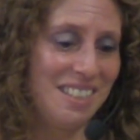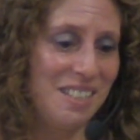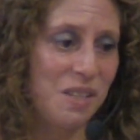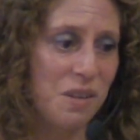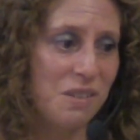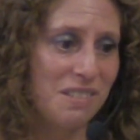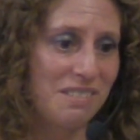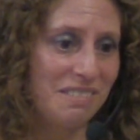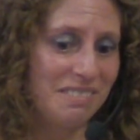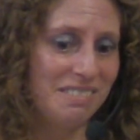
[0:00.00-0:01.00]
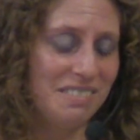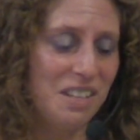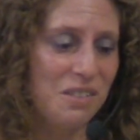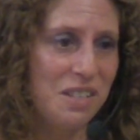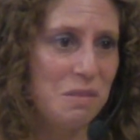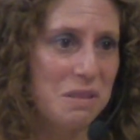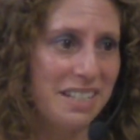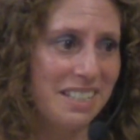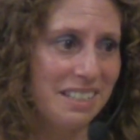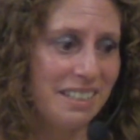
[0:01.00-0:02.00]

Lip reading: So neither did we.